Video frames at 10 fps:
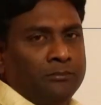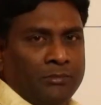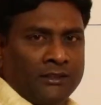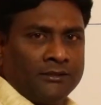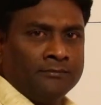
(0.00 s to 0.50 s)

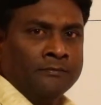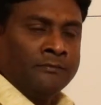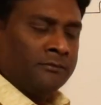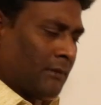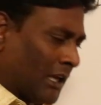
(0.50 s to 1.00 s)

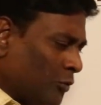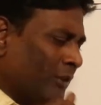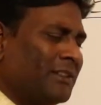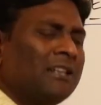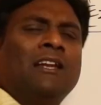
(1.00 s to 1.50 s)
impedance. And
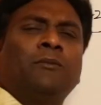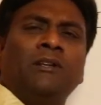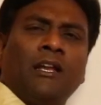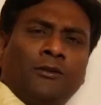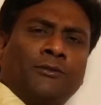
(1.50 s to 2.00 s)
one thing, let
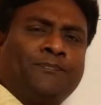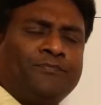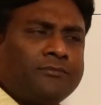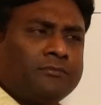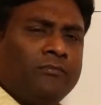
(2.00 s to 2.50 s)
me tell you,
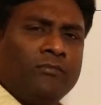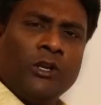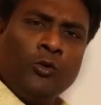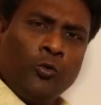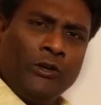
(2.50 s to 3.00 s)

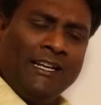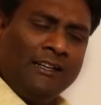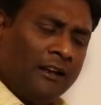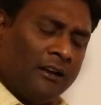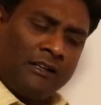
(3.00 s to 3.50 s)
you
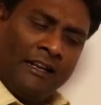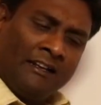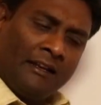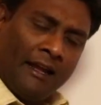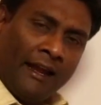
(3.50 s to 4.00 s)
need not
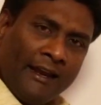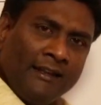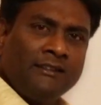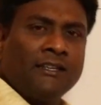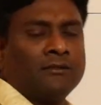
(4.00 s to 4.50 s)
learn
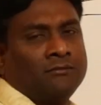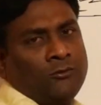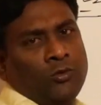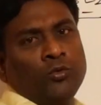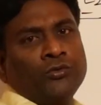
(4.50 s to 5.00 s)
anything
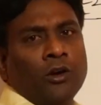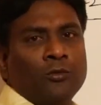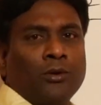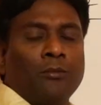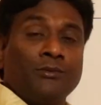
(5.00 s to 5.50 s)
to
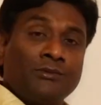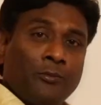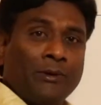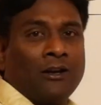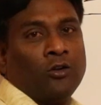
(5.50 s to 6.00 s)
solve problems
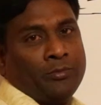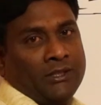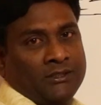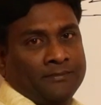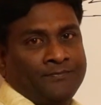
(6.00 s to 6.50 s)
of parallel
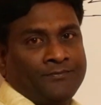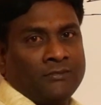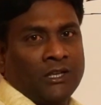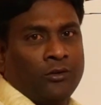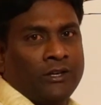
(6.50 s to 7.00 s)
operation.
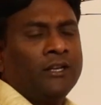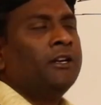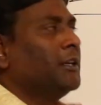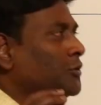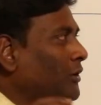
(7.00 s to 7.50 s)
Okay,
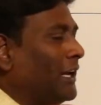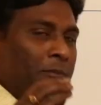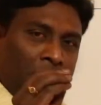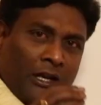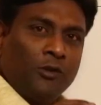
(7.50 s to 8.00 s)
so
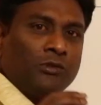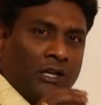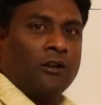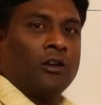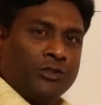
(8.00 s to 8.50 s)
let me tell you
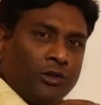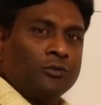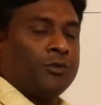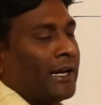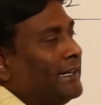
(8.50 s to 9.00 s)
that logic
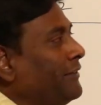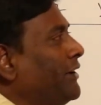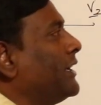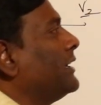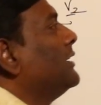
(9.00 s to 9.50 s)
also right
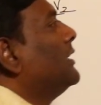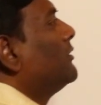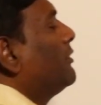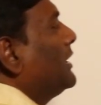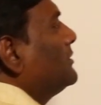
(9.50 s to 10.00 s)
away.
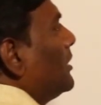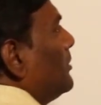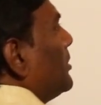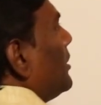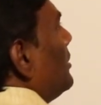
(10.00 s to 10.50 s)
For
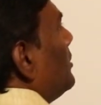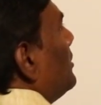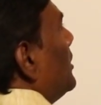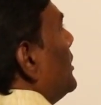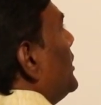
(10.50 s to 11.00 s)
example,
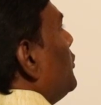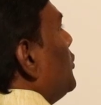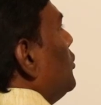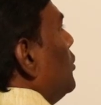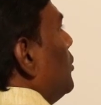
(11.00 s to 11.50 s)
if
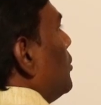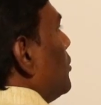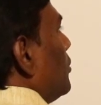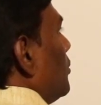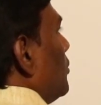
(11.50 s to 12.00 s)
you
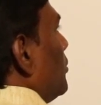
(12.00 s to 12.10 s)
know,